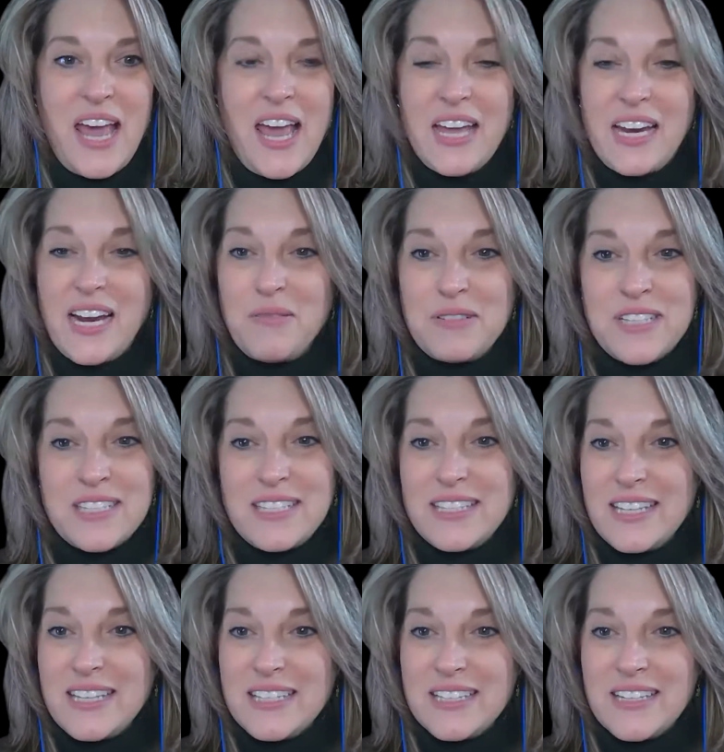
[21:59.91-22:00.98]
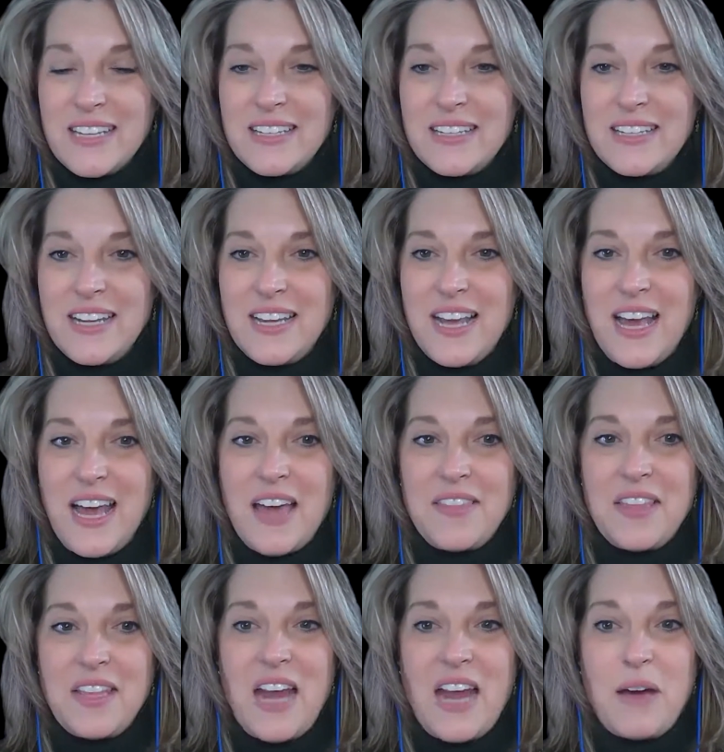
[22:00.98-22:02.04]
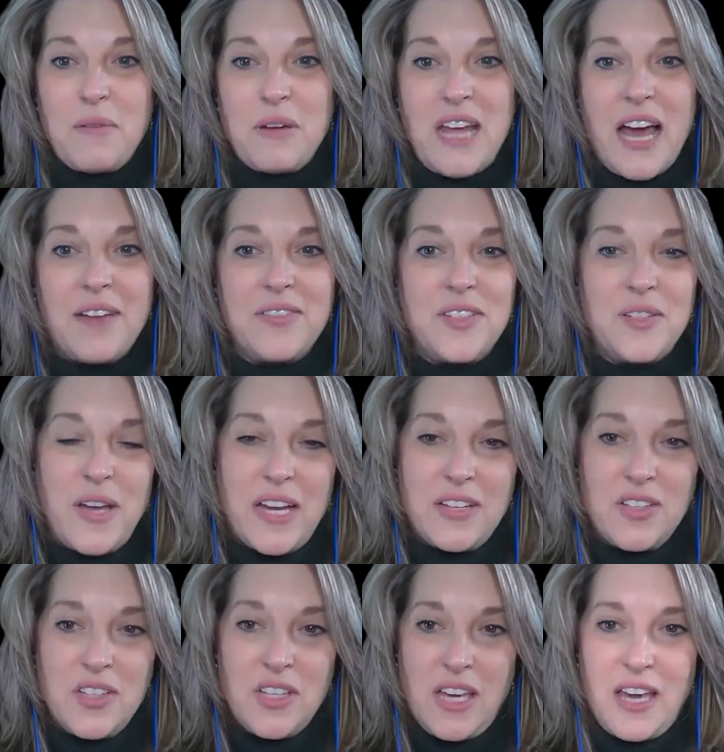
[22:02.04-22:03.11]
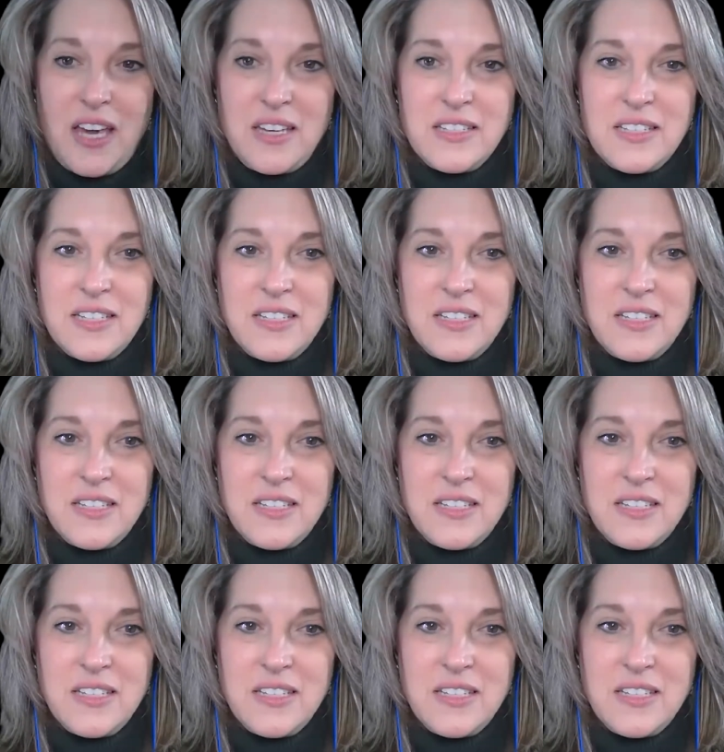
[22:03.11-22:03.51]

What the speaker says: and I would just listen, and then I would have to educate